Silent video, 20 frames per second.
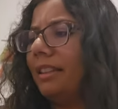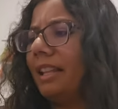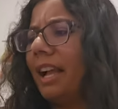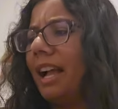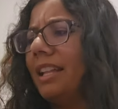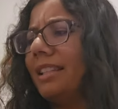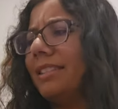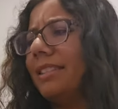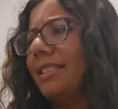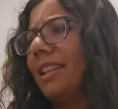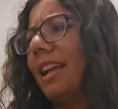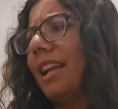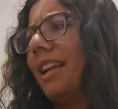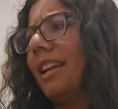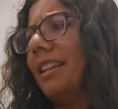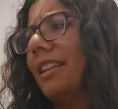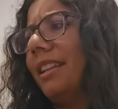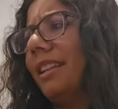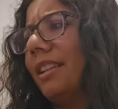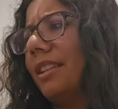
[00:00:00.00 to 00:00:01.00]
That
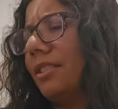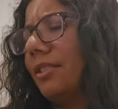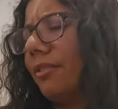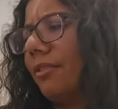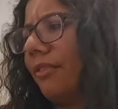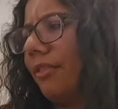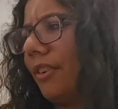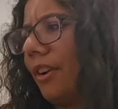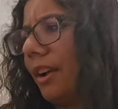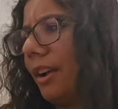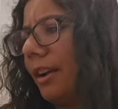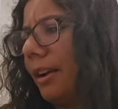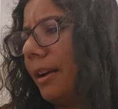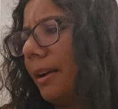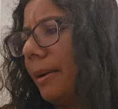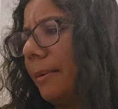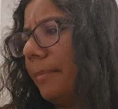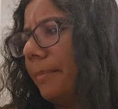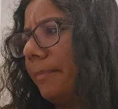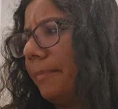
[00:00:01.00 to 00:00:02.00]
stand is
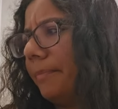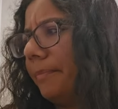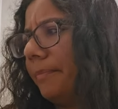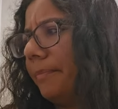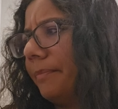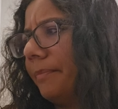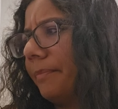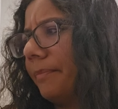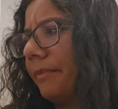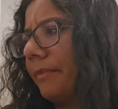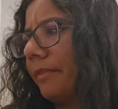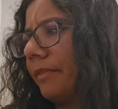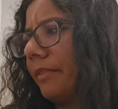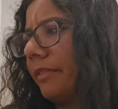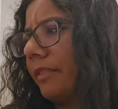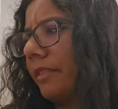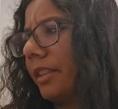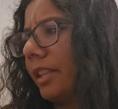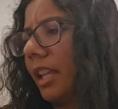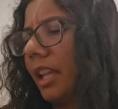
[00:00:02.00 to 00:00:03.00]
from,
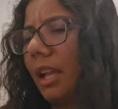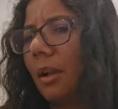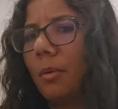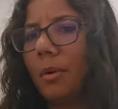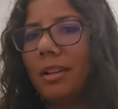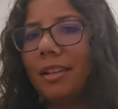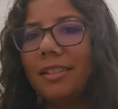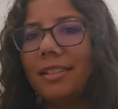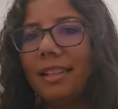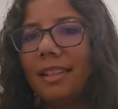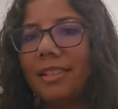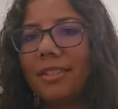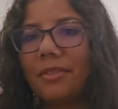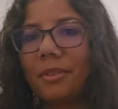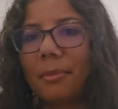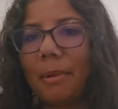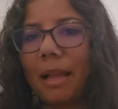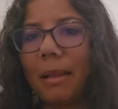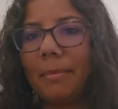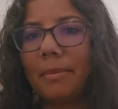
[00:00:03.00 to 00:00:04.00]
I want to say it's
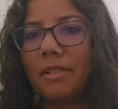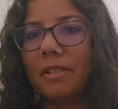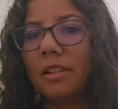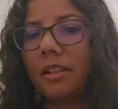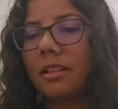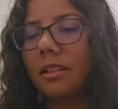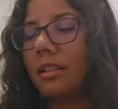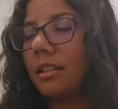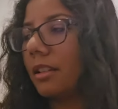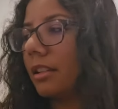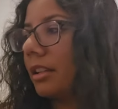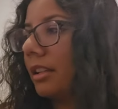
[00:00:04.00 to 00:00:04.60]
from Amazon.